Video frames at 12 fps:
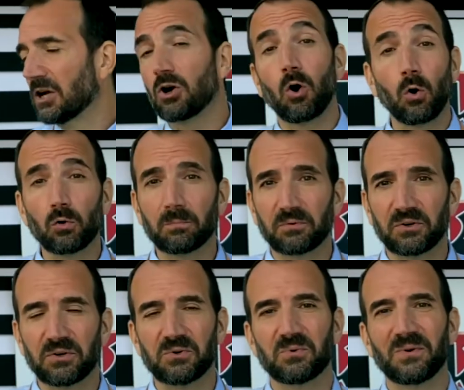cold
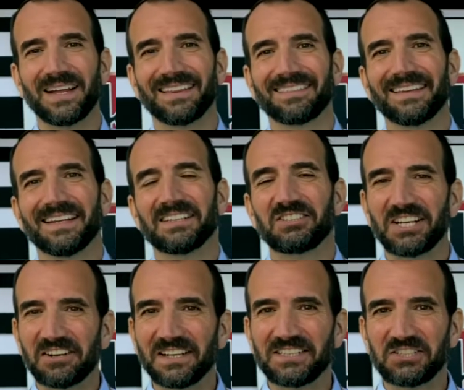brew with
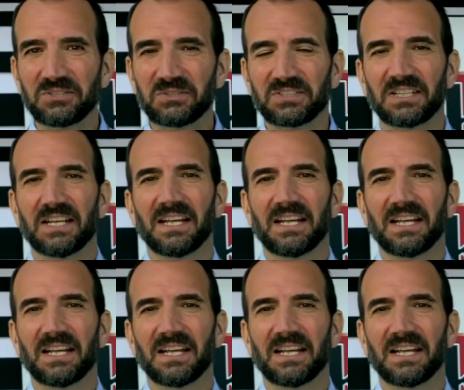cherry juice.